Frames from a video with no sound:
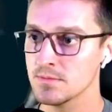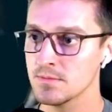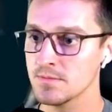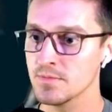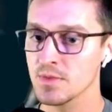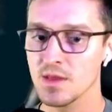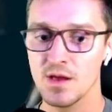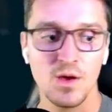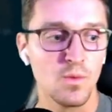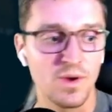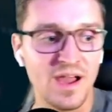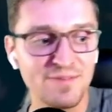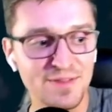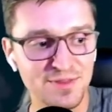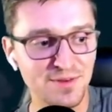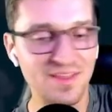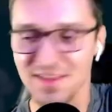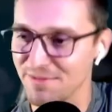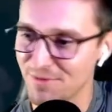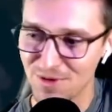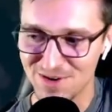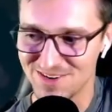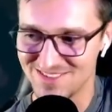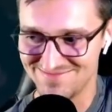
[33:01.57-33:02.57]
who falls
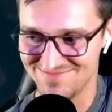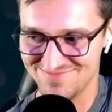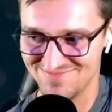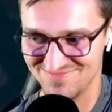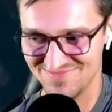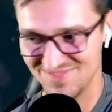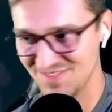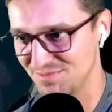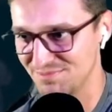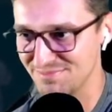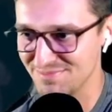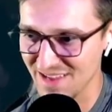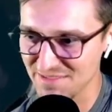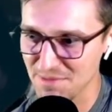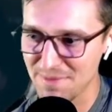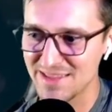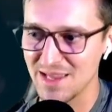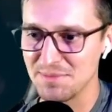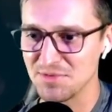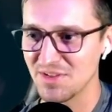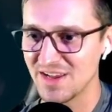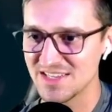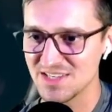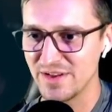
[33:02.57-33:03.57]
victim to Meteor Mash,